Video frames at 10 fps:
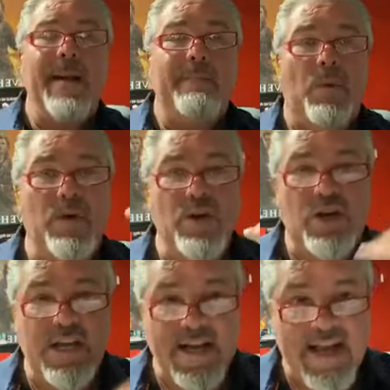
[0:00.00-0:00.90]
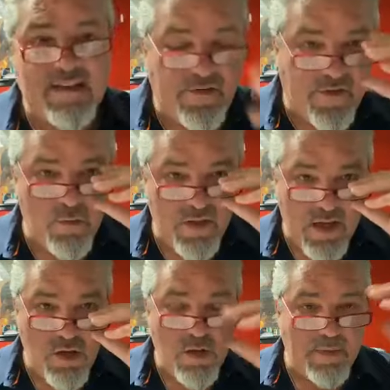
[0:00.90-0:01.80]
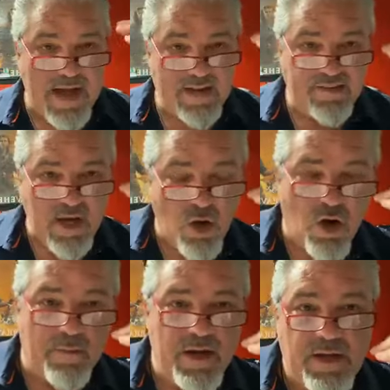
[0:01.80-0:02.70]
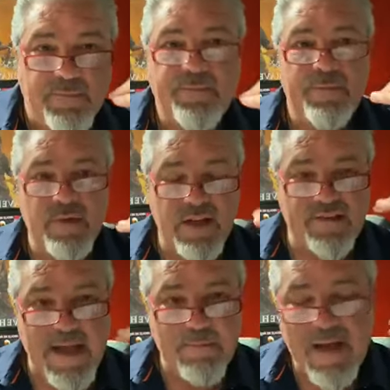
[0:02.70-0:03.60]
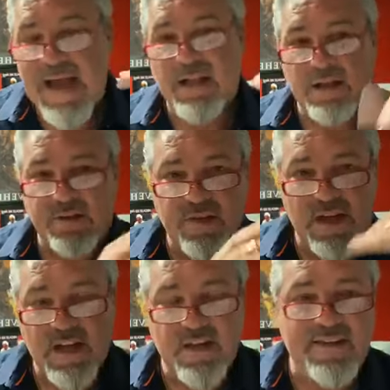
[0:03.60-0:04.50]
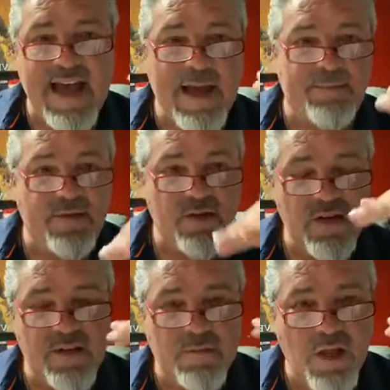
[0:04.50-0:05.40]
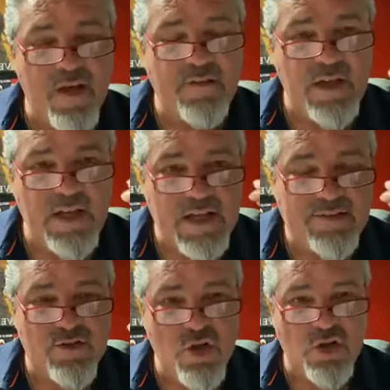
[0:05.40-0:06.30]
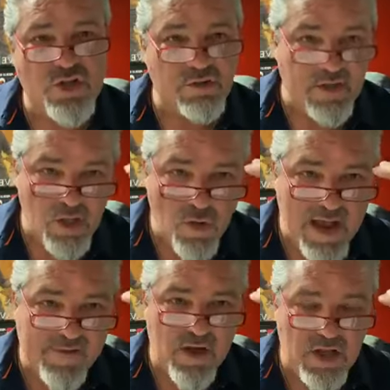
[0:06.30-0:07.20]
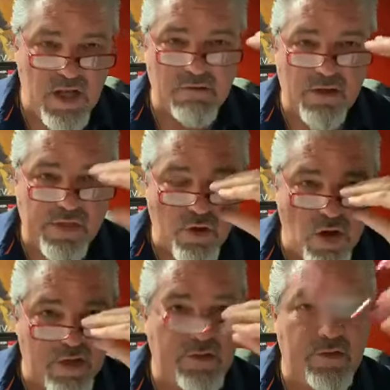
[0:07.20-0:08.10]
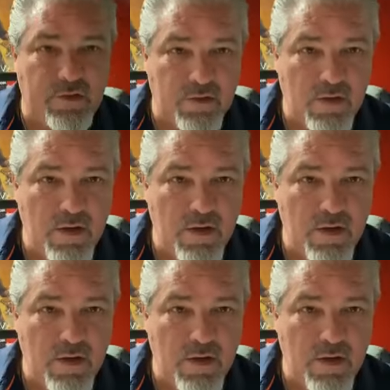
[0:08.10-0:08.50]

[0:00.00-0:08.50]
but when you're connected from within, your body's at harmony. It's at balance. It can adapt. It's loving. It's nurturing. You have clearer thoughts,